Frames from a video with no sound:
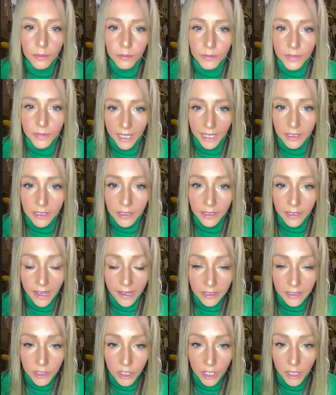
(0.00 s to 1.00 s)
died in the
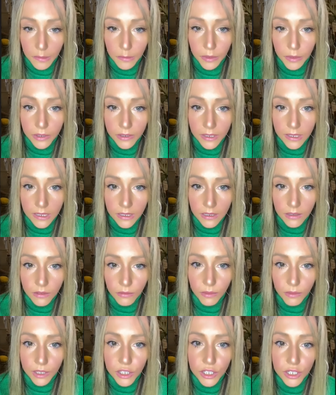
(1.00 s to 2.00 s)
gas chambers
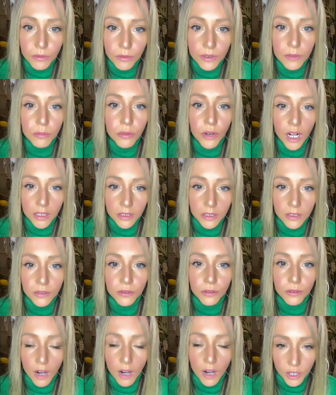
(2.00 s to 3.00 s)
when she was brought
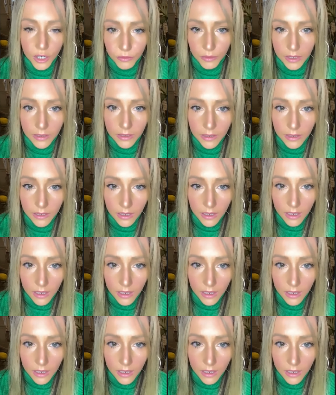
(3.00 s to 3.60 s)
to Auschwitz.